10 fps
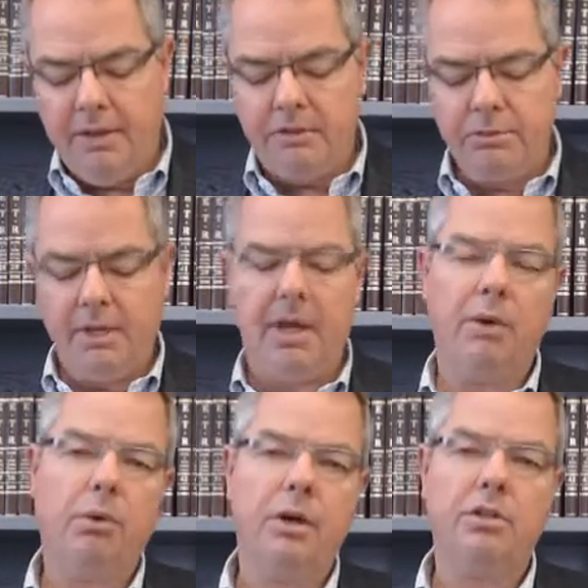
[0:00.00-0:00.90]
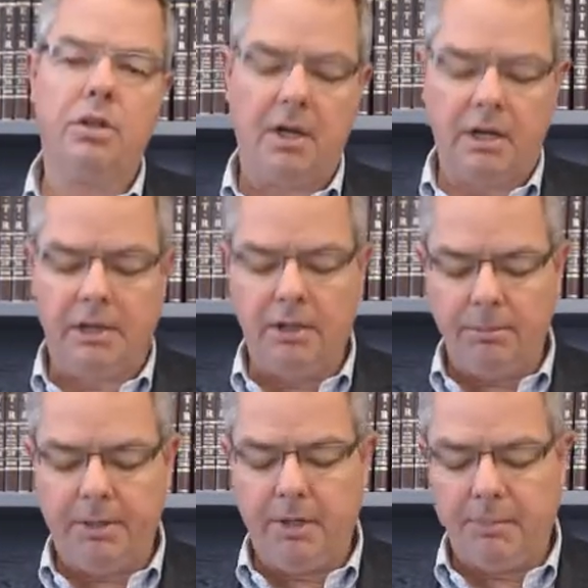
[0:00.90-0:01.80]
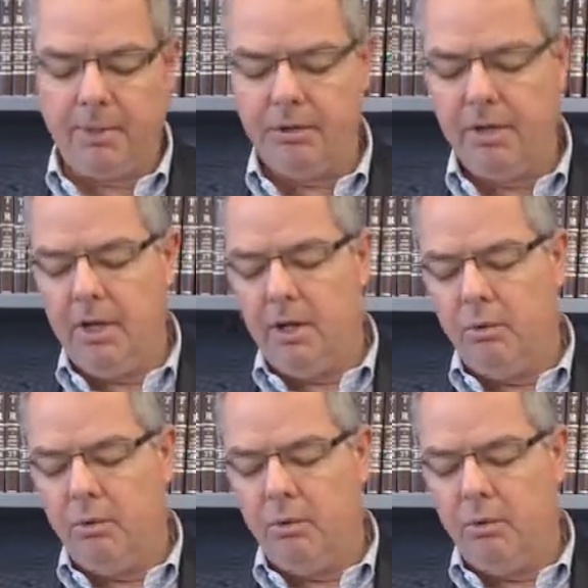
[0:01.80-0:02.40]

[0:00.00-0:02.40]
This week I want to talk a little bit about